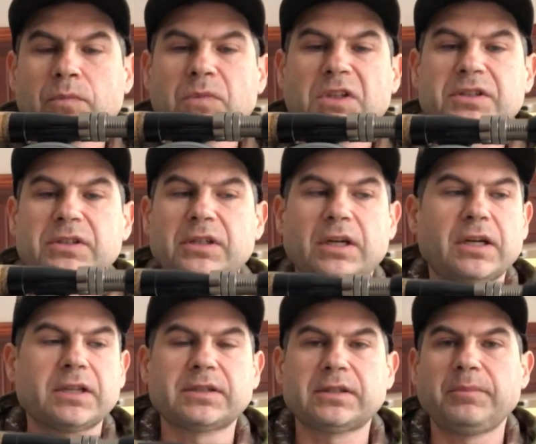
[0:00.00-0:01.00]
This is a
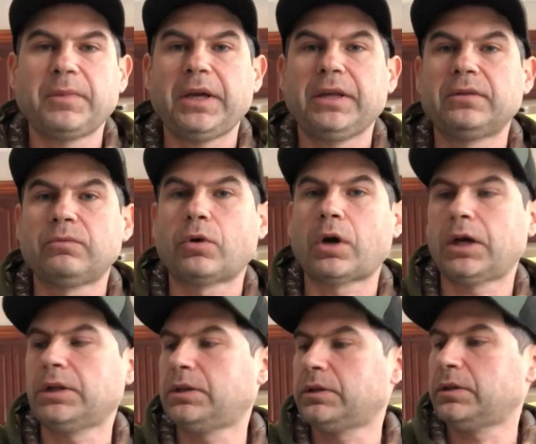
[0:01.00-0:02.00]
custom-made
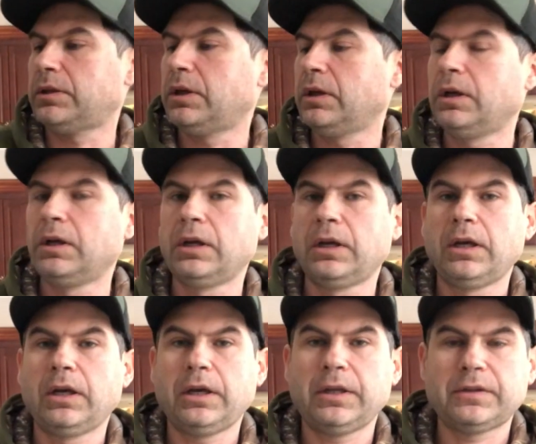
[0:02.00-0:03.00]
rod.
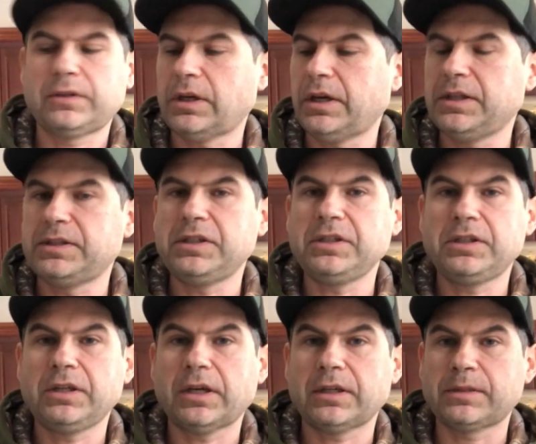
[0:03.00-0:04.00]
It's a
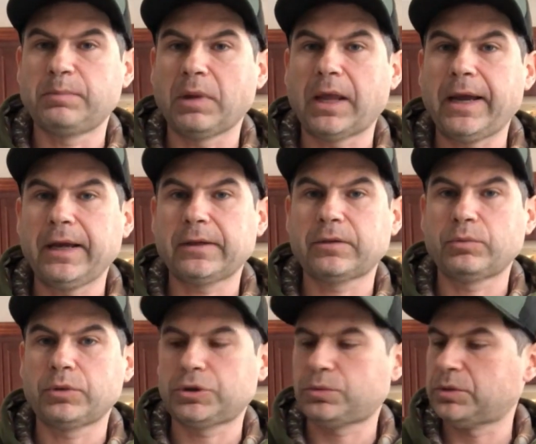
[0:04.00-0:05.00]
CTS blank,
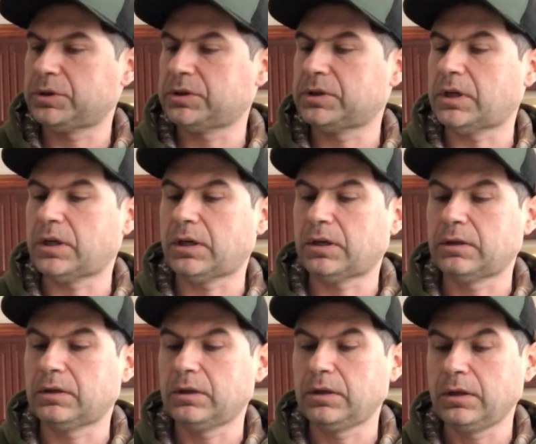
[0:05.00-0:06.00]
which was
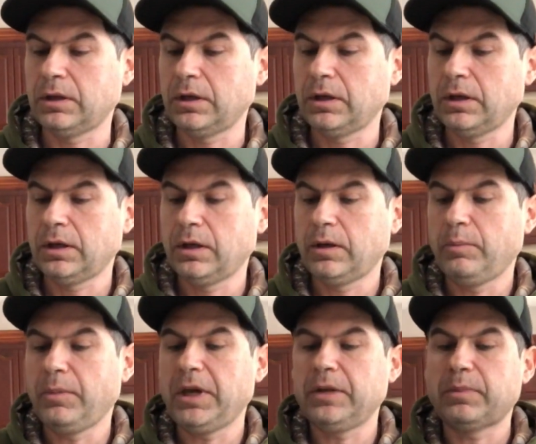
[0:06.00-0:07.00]

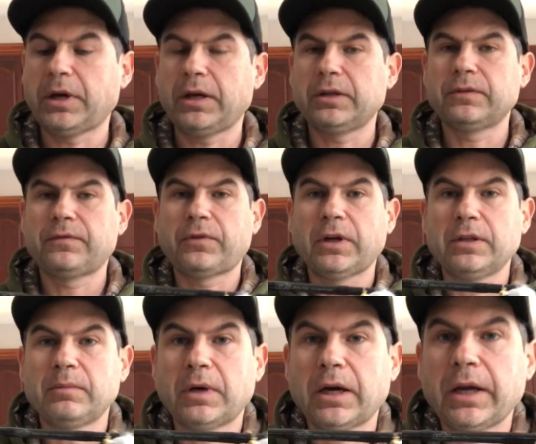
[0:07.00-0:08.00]
made by a good friend of
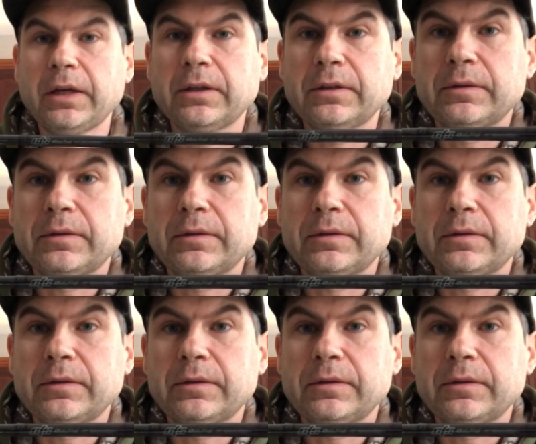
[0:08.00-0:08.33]
mine.